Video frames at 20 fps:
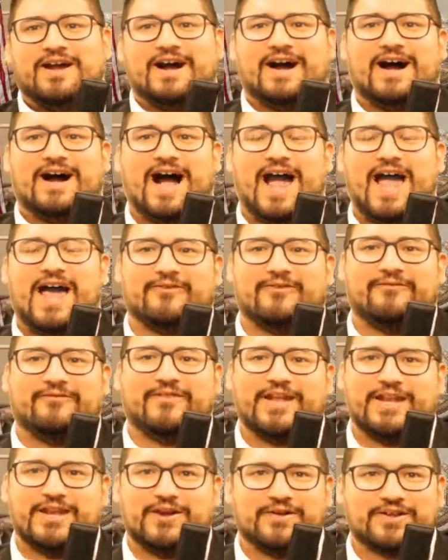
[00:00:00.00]
I had a
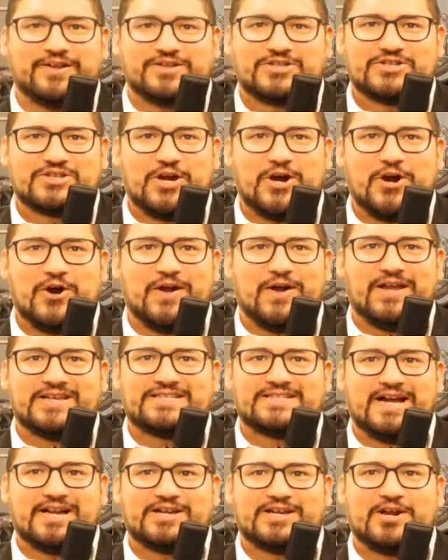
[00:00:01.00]
video to show.
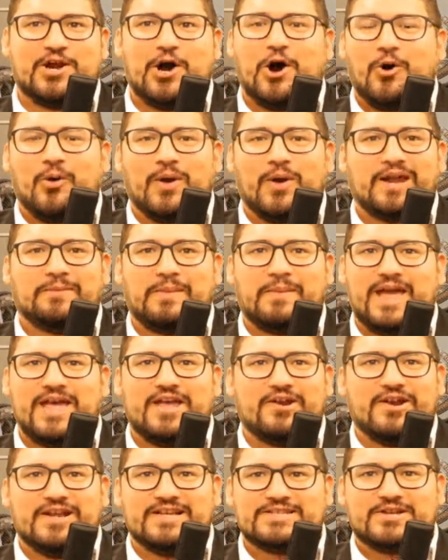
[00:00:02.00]
It's not going. My
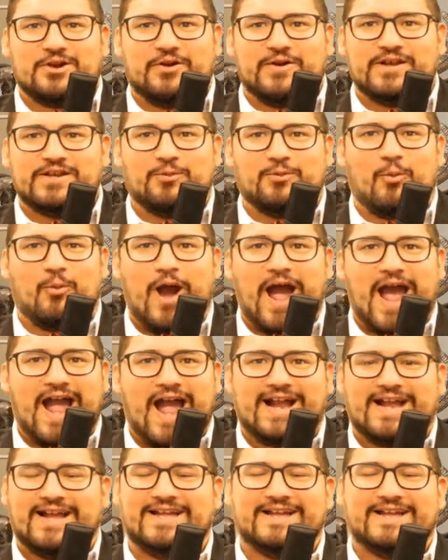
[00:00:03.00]
internet's going whack.